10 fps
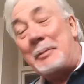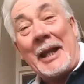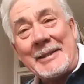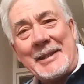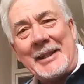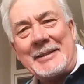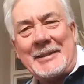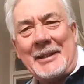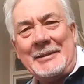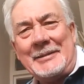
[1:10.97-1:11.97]
plastics
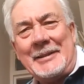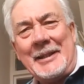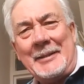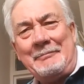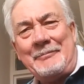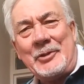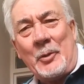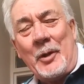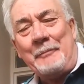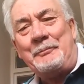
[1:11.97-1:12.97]
and
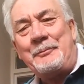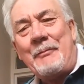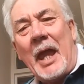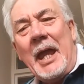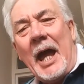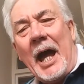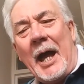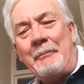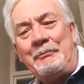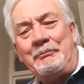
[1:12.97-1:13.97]
so
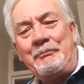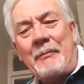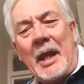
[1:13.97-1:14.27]
on.